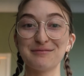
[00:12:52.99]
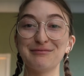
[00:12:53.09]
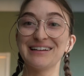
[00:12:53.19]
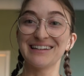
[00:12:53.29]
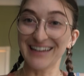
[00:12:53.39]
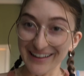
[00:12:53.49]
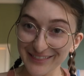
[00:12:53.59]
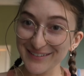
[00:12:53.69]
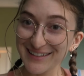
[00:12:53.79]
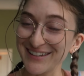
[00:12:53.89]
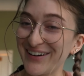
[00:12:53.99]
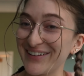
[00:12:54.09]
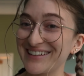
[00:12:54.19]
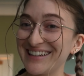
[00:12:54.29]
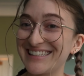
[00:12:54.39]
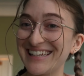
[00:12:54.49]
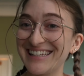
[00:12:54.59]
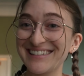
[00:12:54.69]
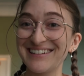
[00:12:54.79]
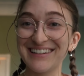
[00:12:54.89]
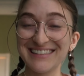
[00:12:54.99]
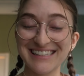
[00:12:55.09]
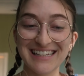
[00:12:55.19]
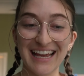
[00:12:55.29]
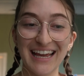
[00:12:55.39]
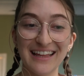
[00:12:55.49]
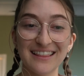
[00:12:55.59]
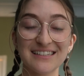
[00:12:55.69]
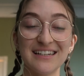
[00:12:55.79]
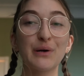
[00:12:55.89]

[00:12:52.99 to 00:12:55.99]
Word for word: We can get through this holiday season unscathed.